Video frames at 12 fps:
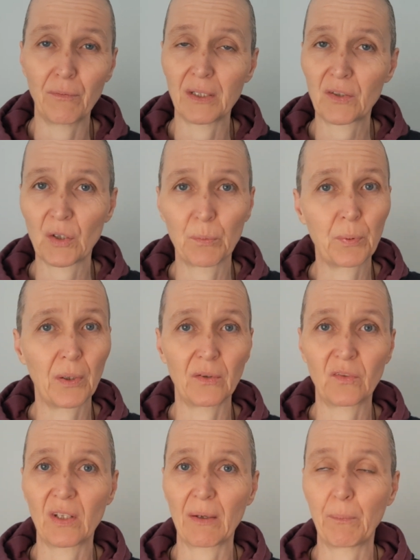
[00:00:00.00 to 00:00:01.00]
which
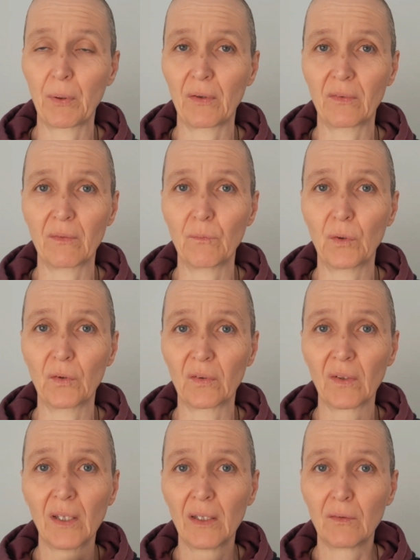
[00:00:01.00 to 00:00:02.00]
approach that person was
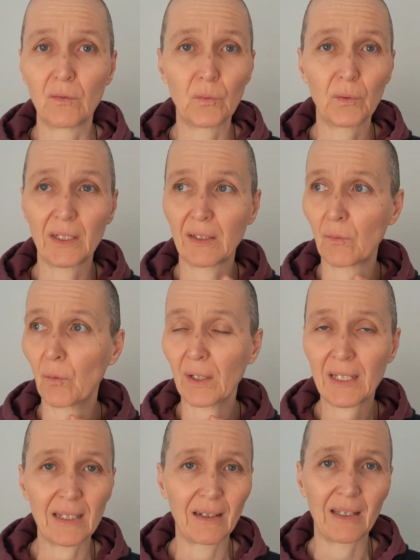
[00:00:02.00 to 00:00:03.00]
doing, or
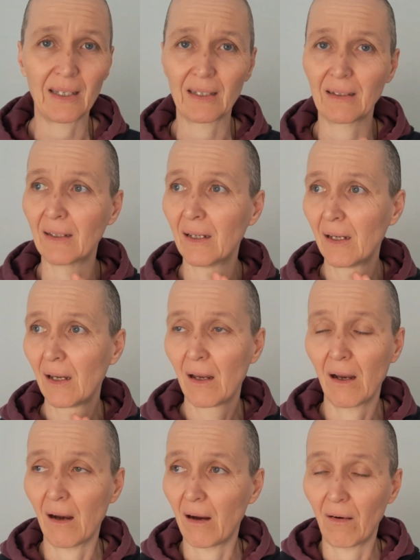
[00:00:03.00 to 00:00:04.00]
healing
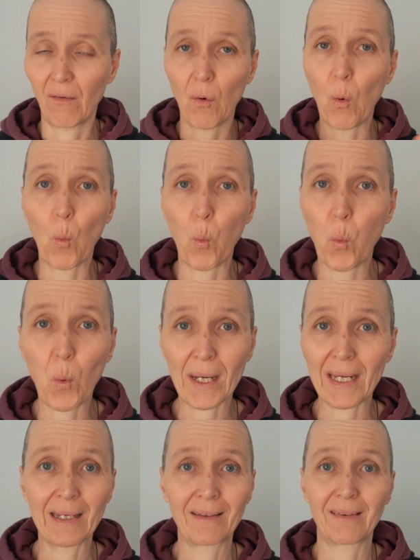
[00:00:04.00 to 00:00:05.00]

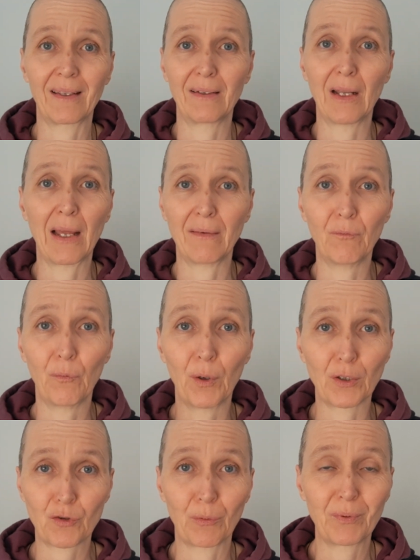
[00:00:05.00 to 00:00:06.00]
weeks and
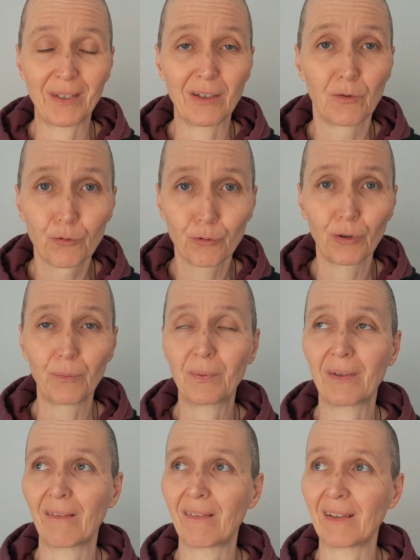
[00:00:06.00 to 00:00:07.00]
workshops in groups
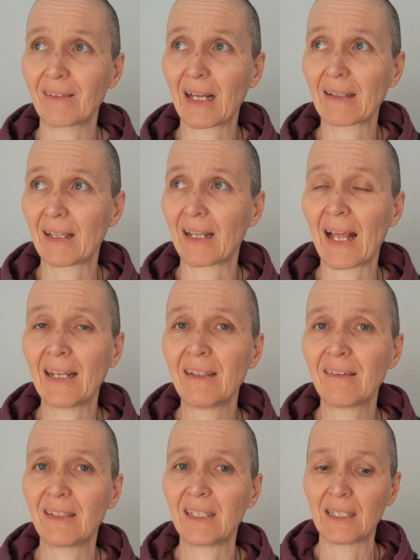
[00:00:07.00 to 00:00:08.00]
and things like that,
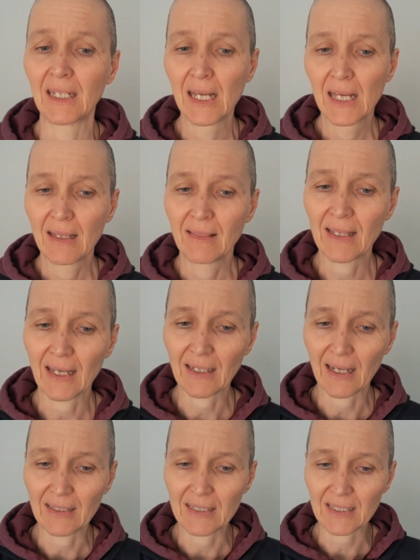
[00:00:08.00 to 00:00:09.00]
anything that
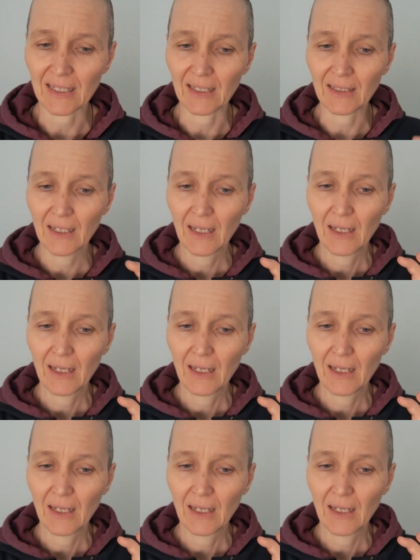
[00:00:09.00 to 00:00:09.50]
I did